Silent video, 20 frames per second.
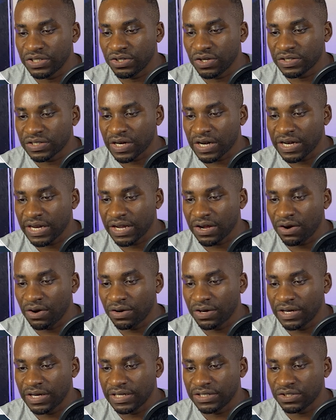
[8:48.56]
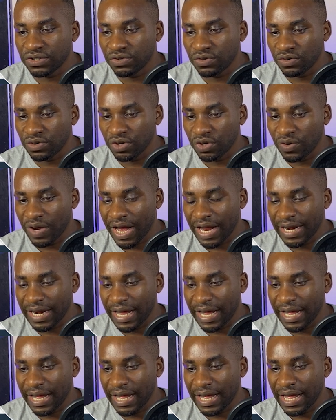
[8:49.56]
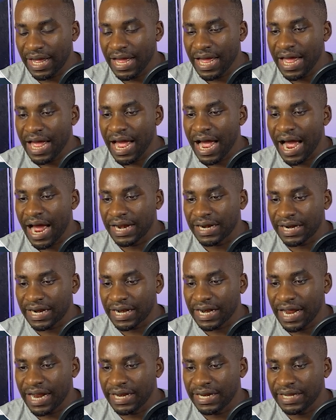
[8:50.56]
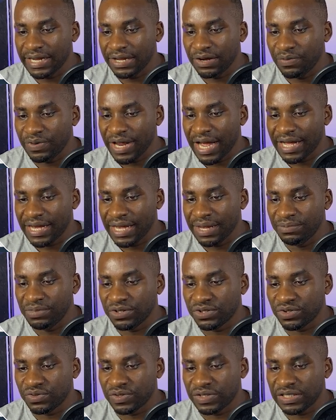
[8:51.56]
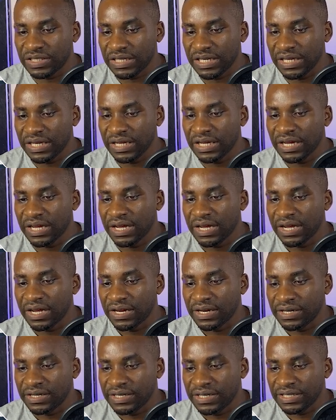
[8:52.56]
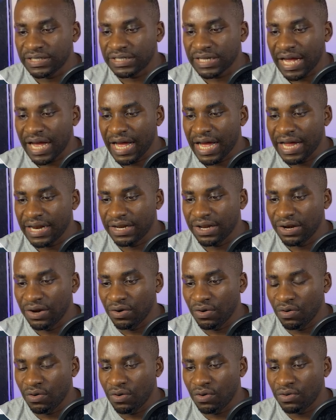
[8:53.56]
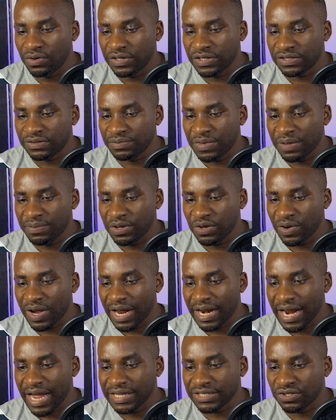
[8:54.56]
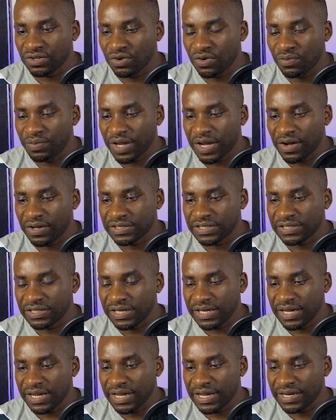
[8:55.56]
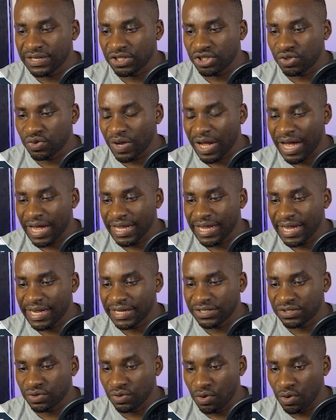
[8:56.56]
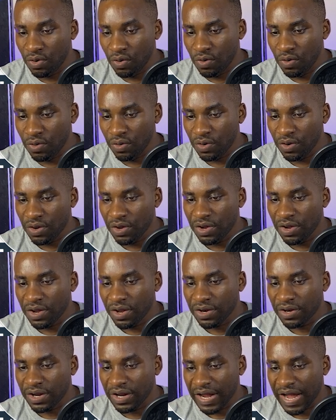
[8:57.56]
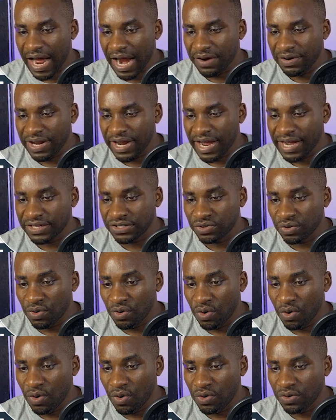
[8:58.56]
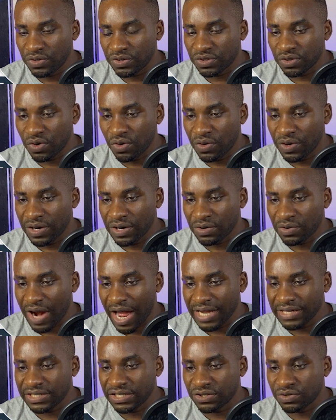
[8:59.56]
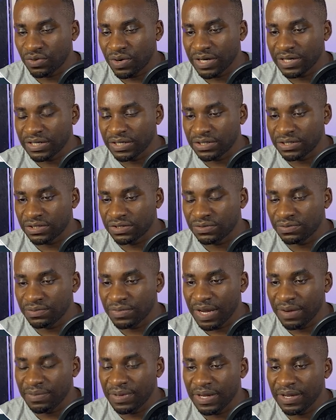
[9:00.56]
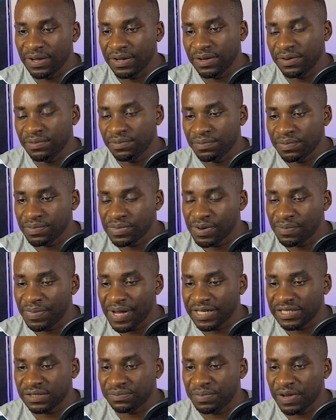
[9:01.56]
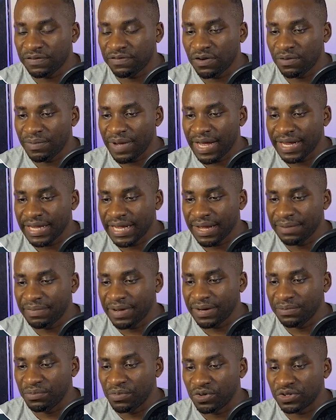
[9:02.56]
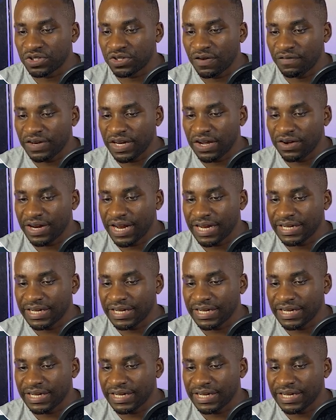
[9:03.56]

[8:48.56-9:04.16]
just click on this Uganda, and clearly we are able to see these are the low. This maybe Uganda is low because the sugar here is so low, the Gary here is so low. So rice is what it's maybe the best performer here, but most of the other